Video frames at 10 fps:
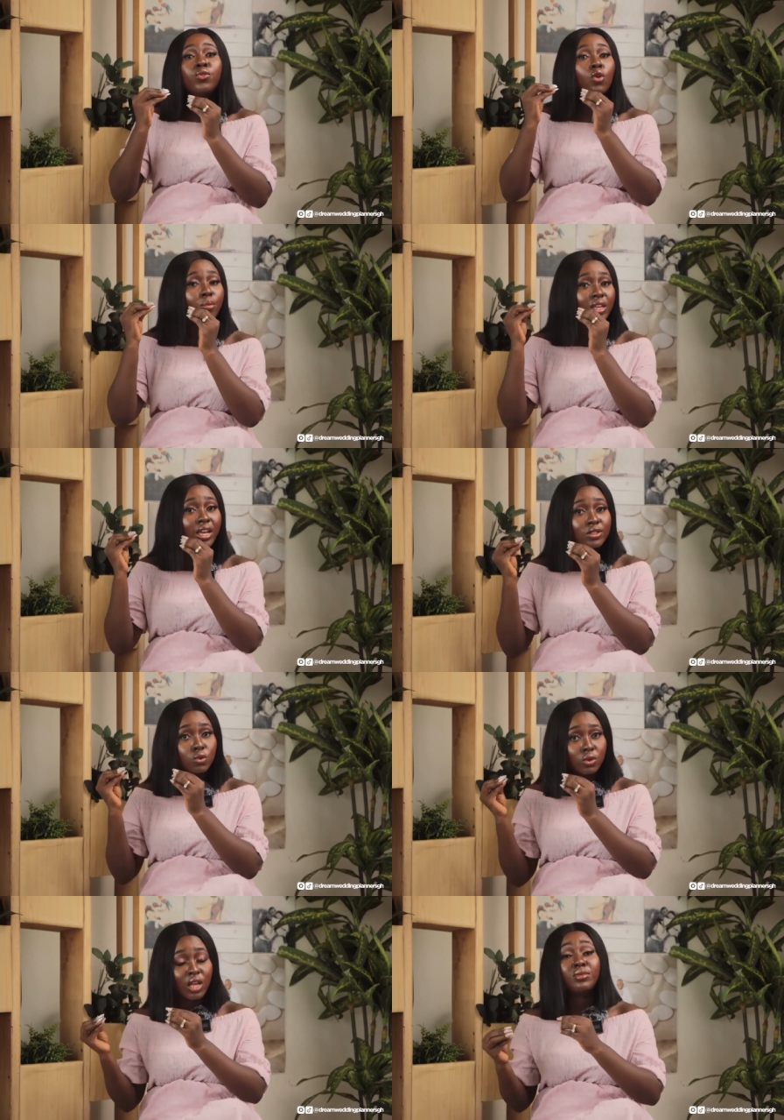if you communicate
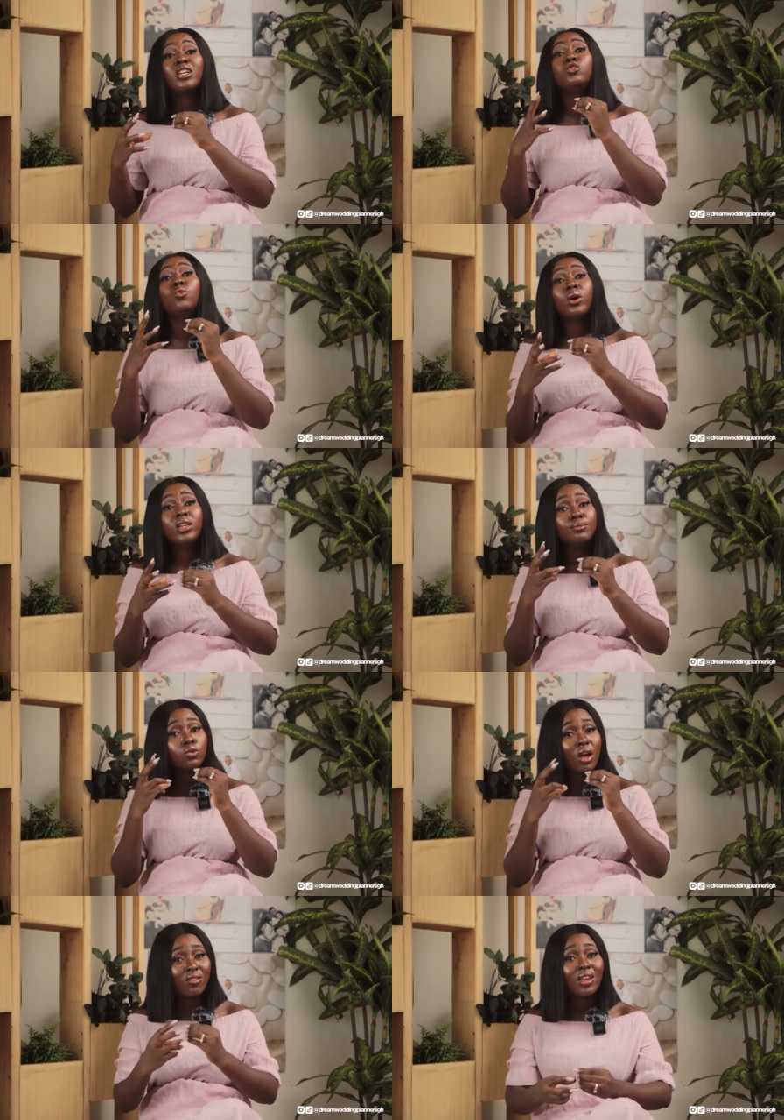it to them that you want them
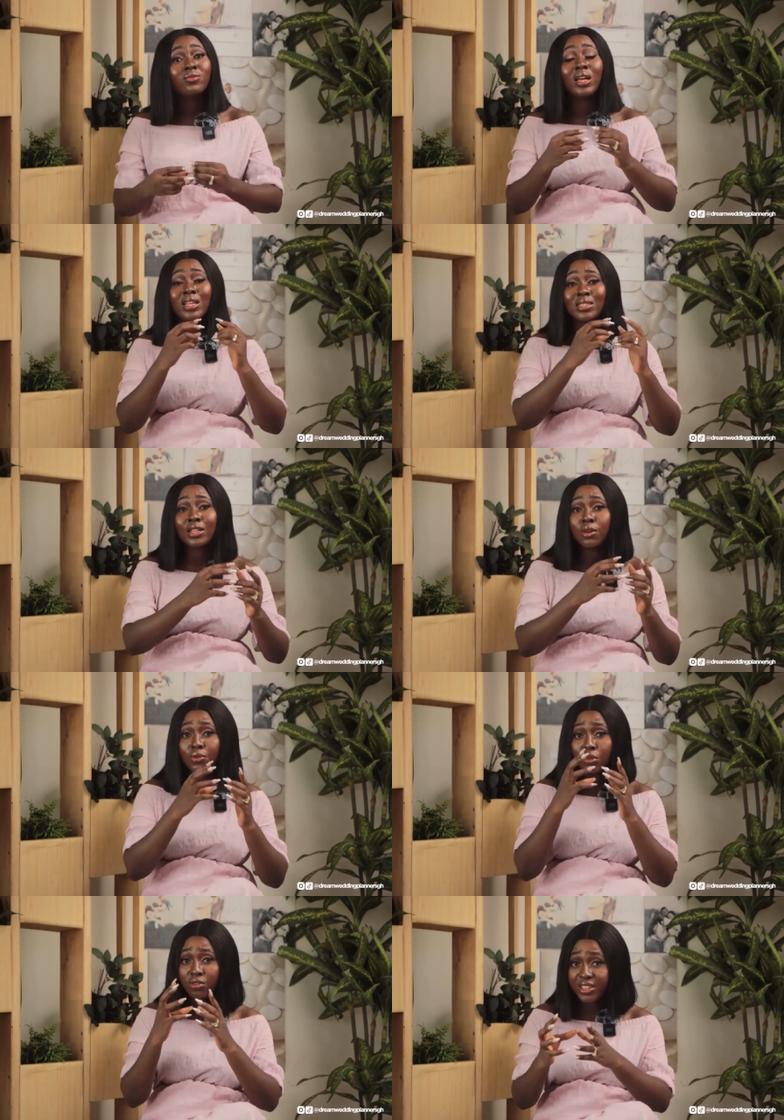to arrive at the start
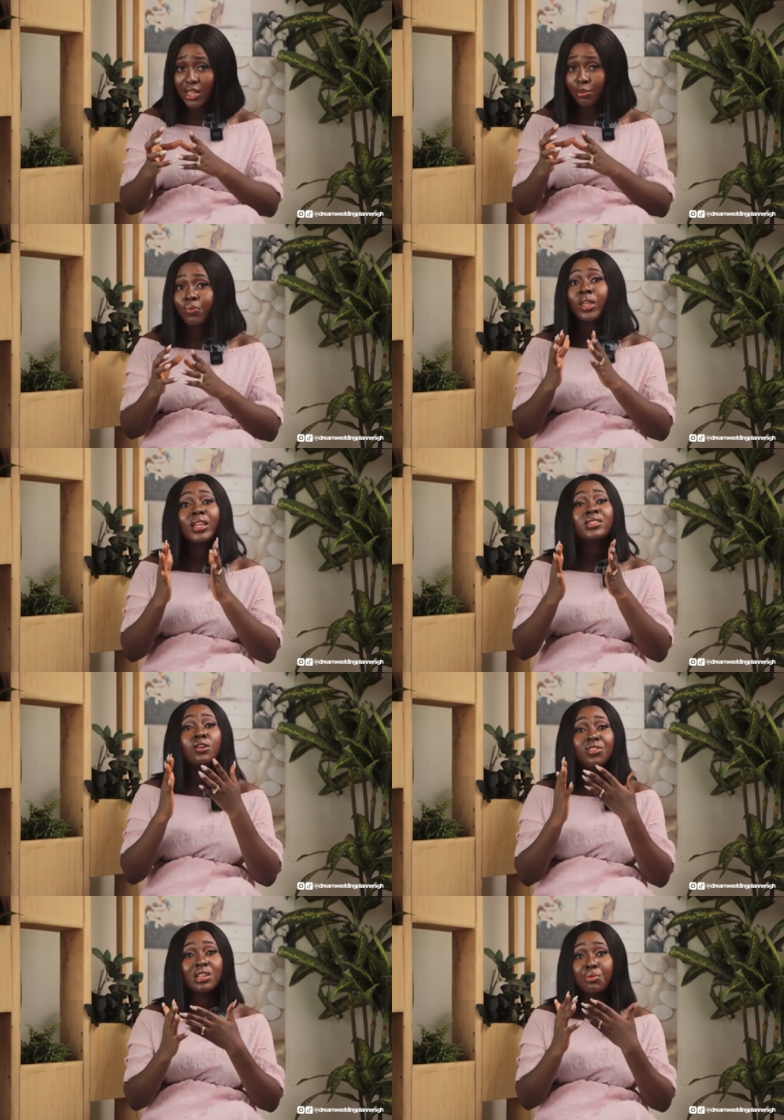of your dress up, let
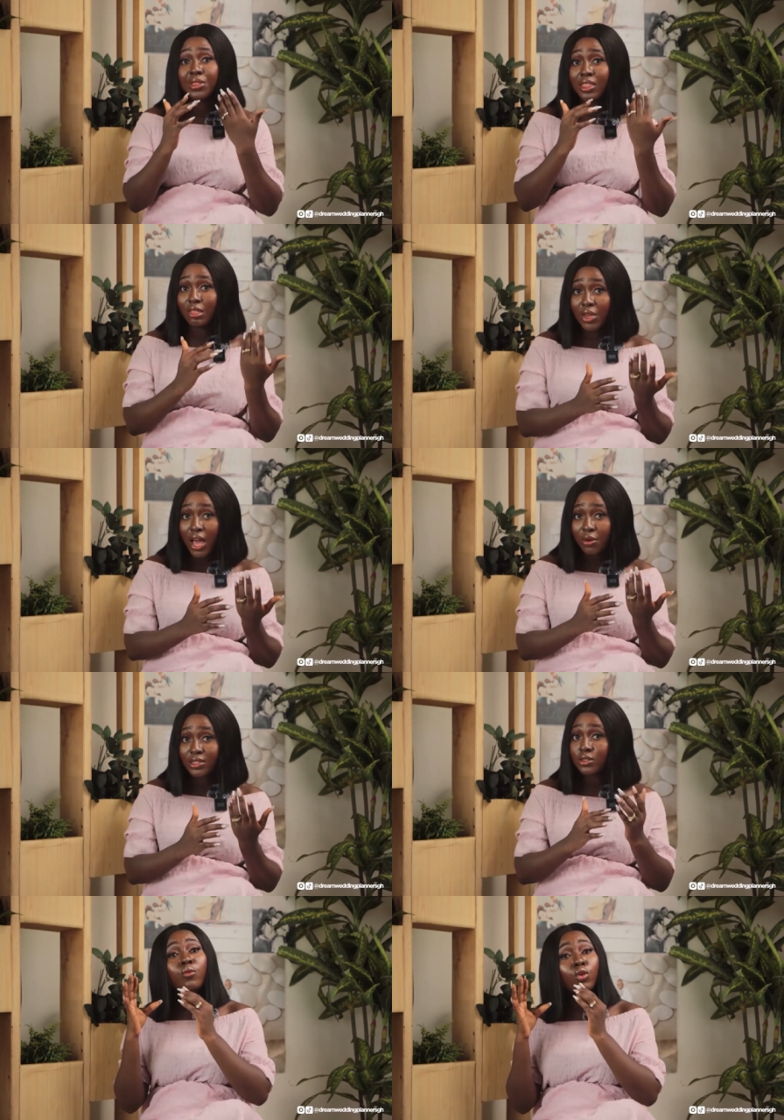your dress up take three
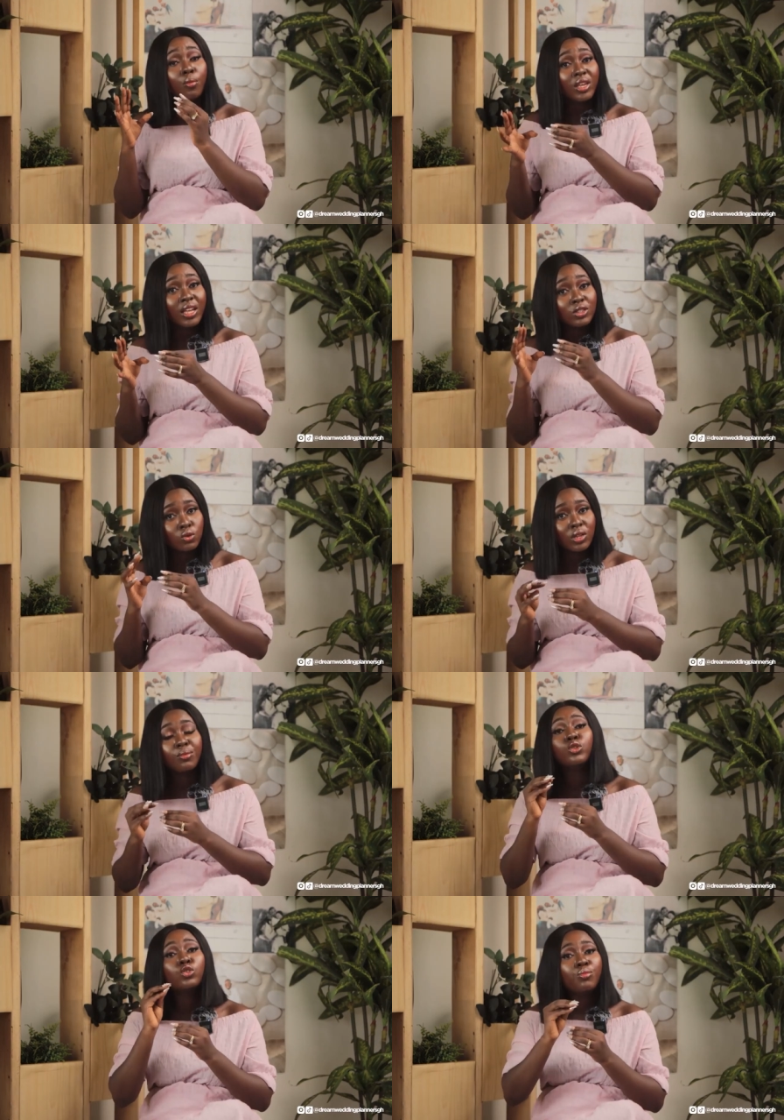hours. If you communicate it to
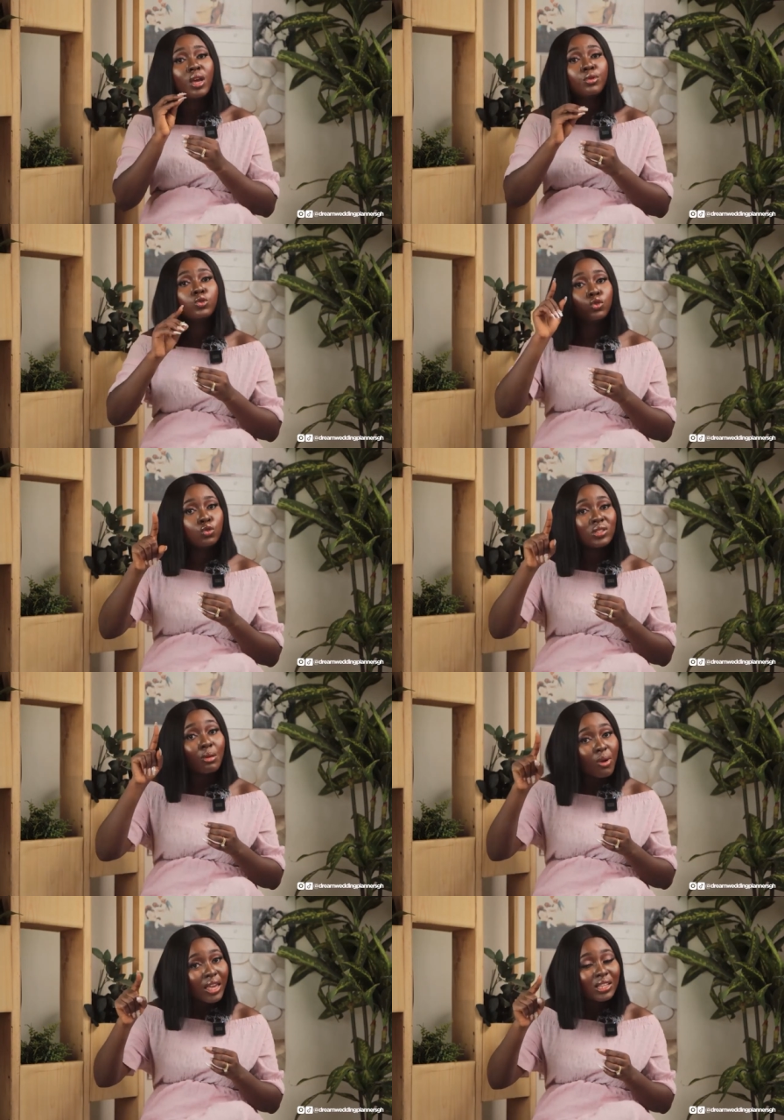them, you should be able to choose
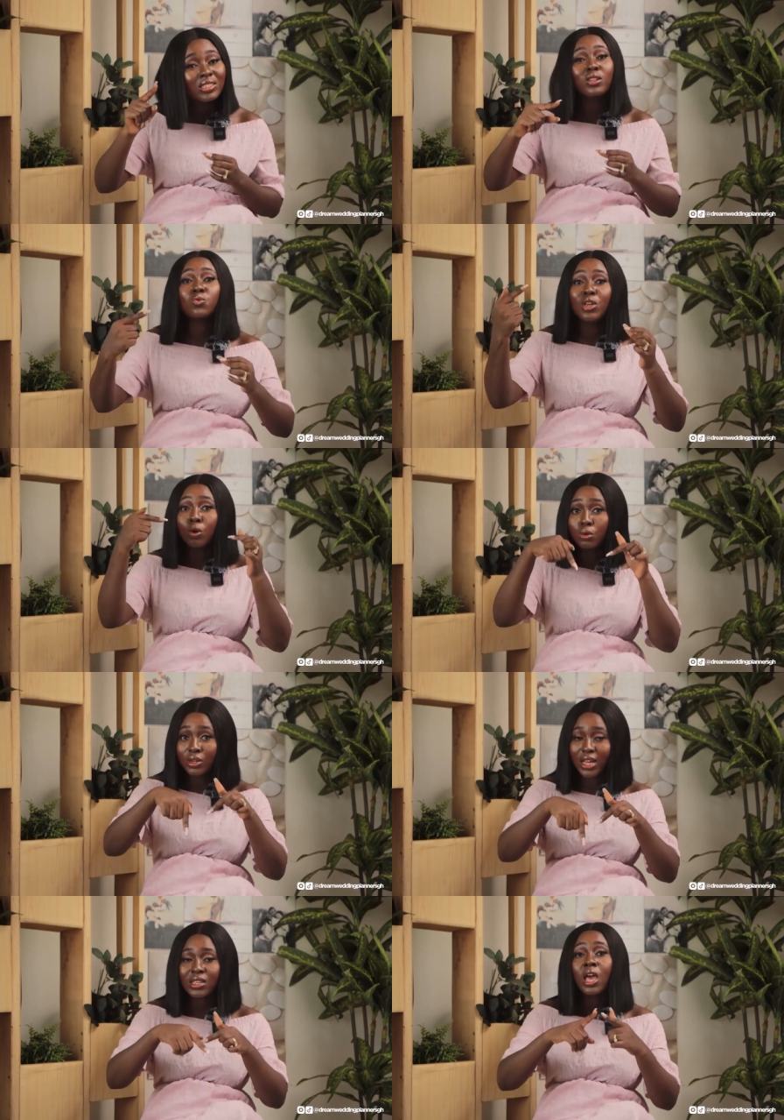a package that will
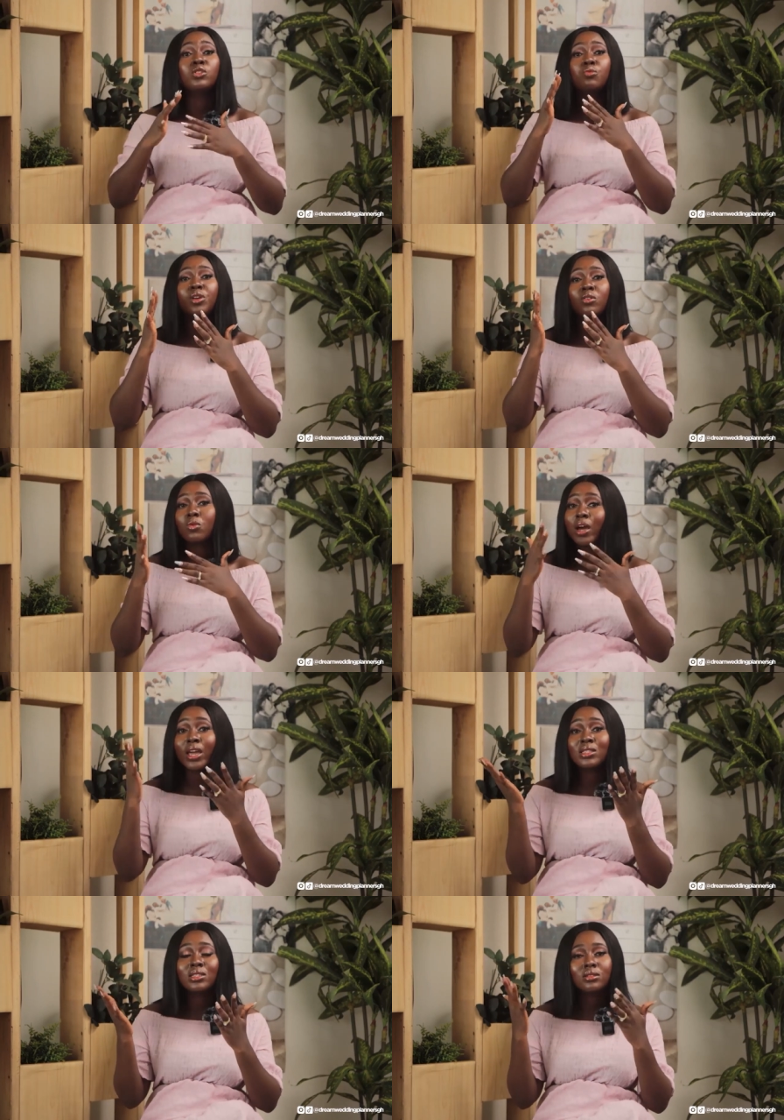include that, but it will be
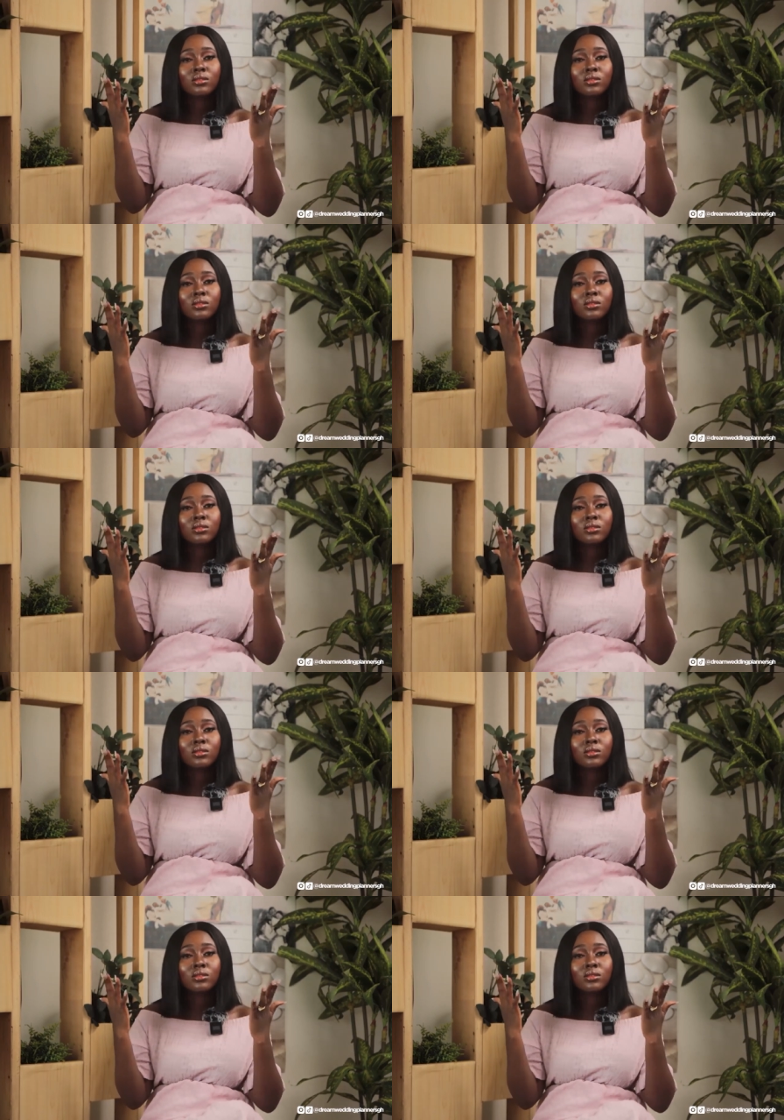quite